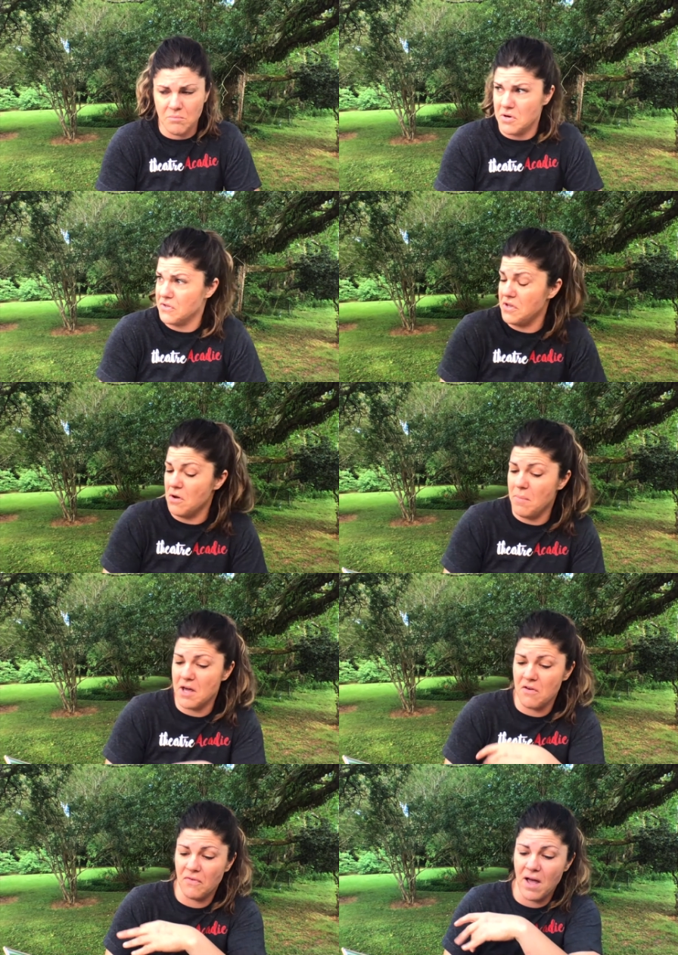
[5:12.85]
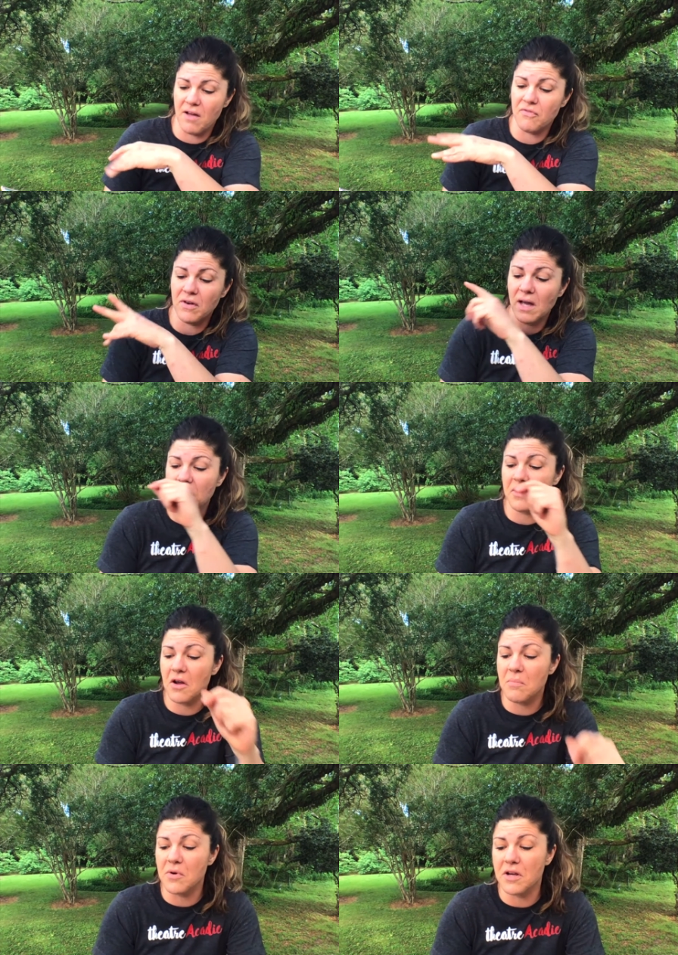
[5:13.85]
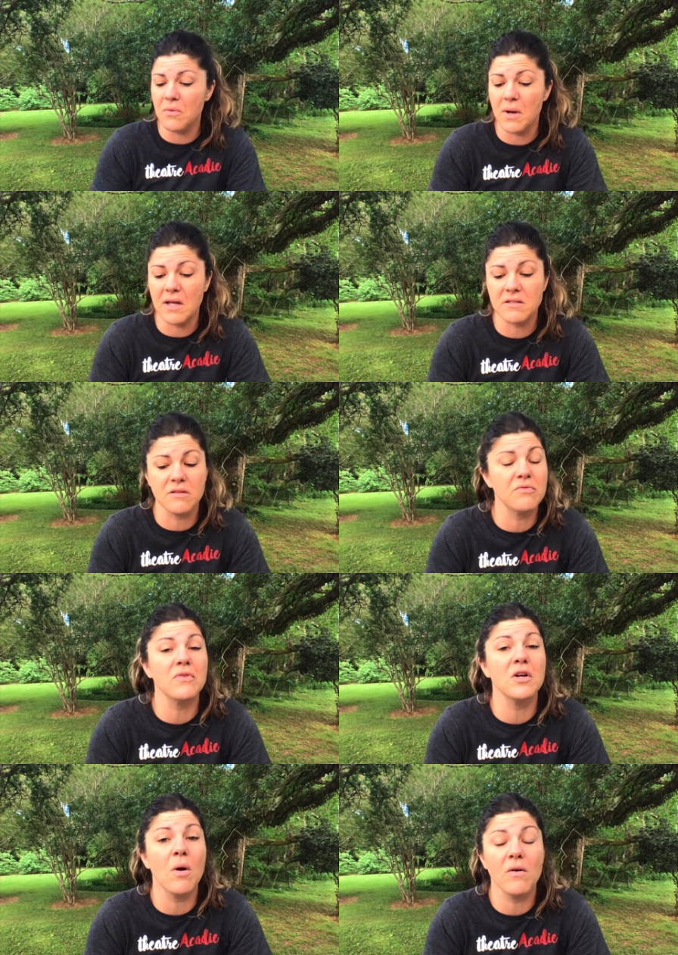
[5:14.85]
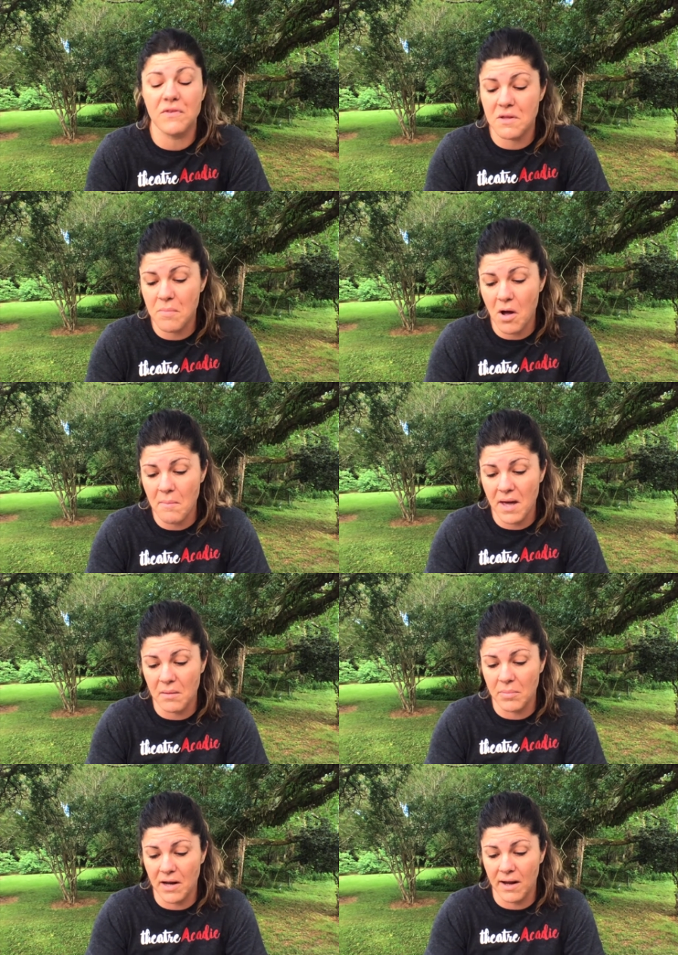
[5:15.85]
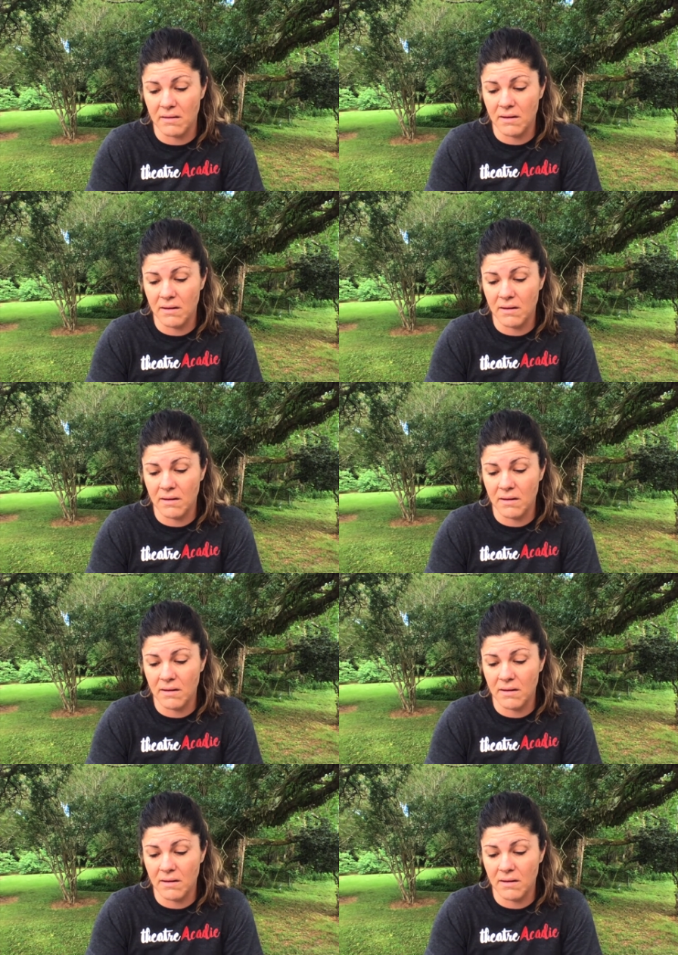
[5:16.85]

Bertille Butterfly fluttered her pretty wings and flew over the palmetto plant.